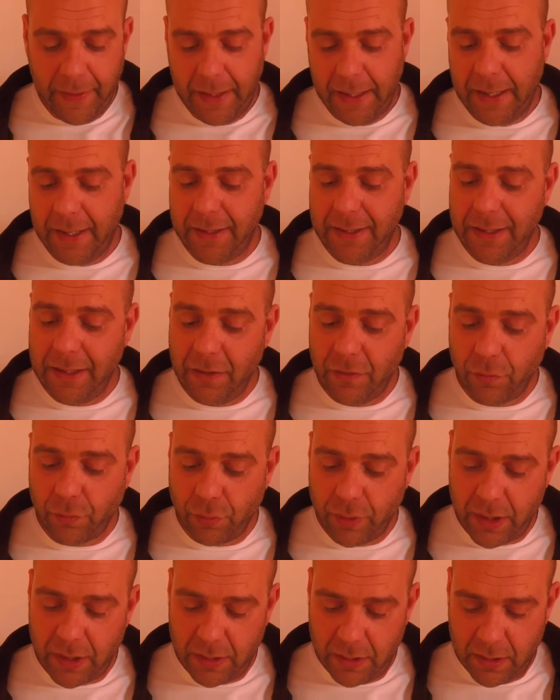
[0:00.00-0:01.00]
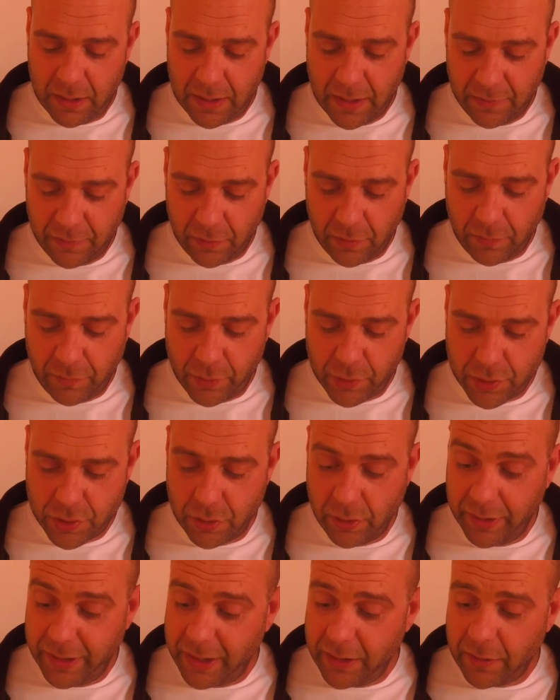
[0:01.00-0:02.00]
and it is written as a
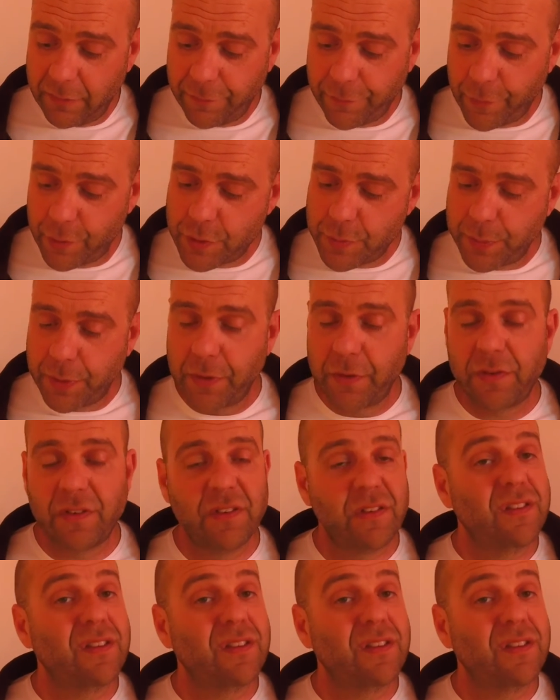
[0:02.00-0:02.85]
devotional in the first person,